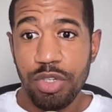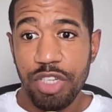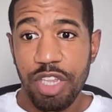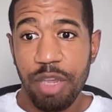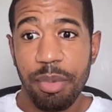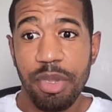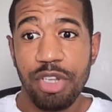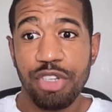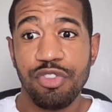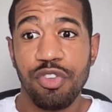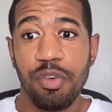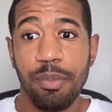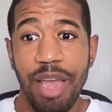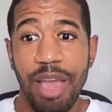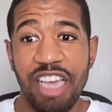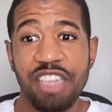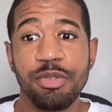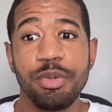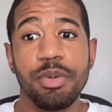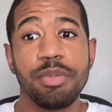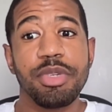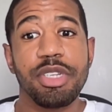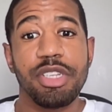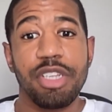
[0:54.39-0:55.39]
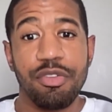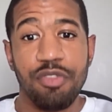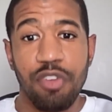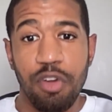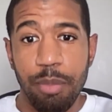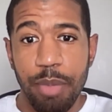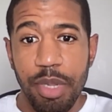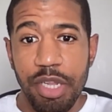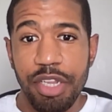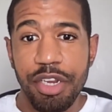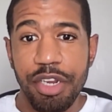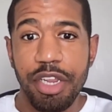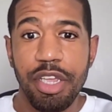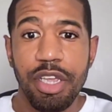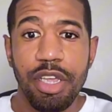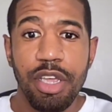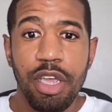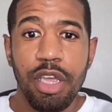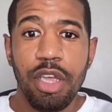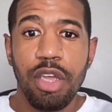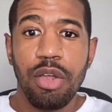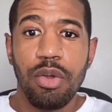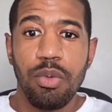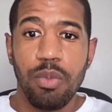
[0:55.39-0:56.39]
emails for maximum deliverability,
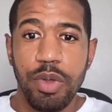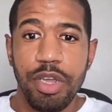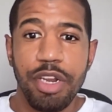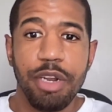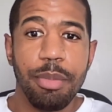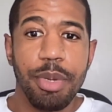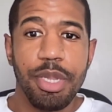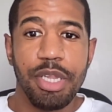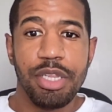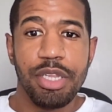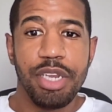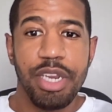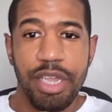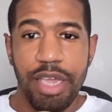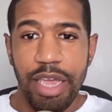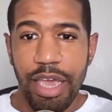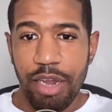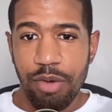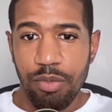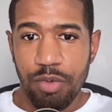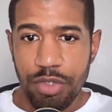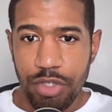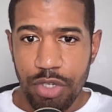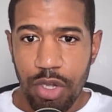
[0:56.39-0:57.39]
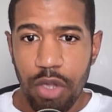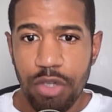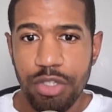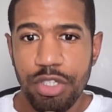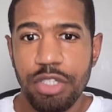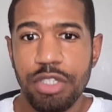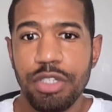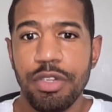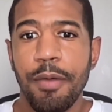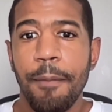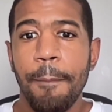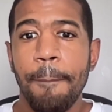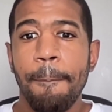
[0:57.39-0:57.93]
readability, and results.